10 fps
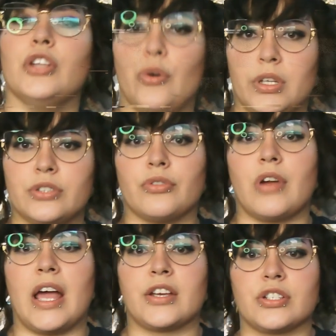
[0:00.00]
No
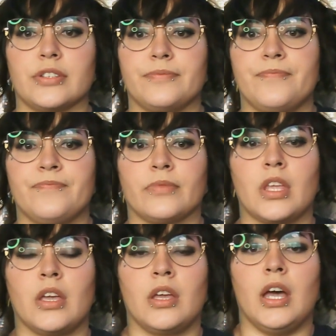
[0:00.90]
interaction.
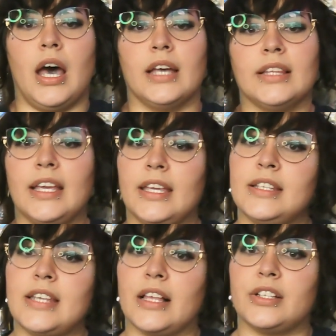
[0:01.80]
Unlike
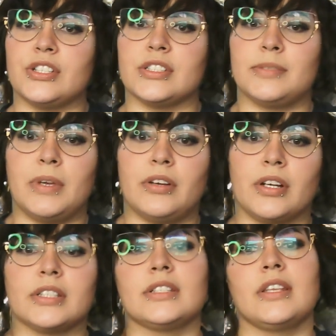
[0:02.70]
intelligent
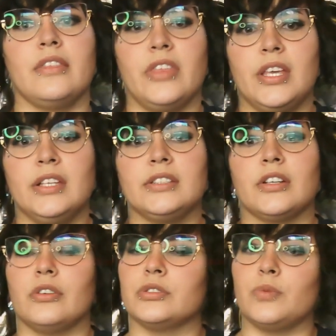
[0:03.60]
spirits, these
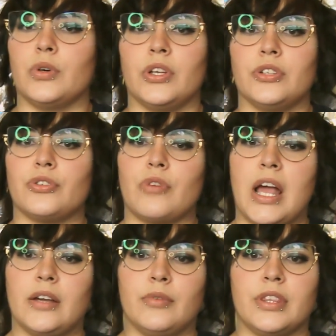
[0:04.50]
ghosts won't
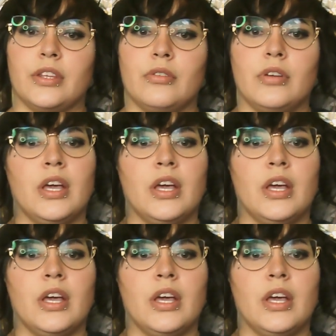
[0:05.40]
interact with you.